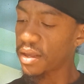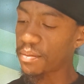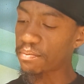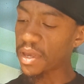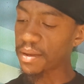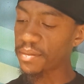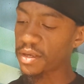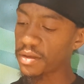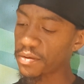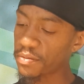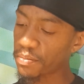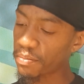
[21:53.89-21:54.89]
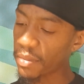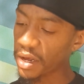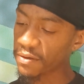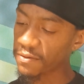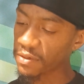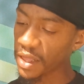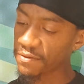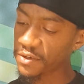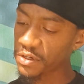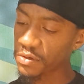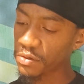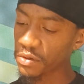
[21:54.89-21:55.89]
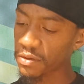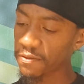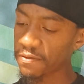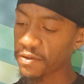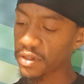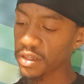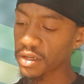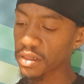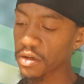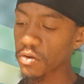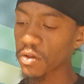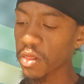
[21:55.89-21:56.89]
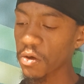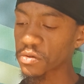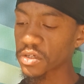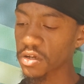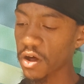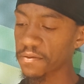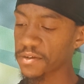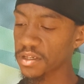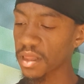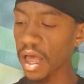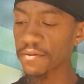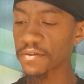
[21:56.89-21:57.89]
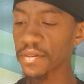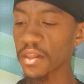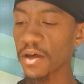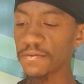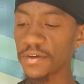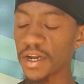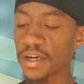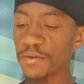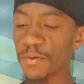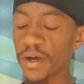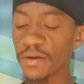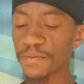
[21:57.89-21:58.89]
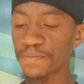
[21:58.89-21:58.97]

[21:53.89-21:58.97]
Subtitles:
maybe might have left you feeling a little closed off to life and love in any way.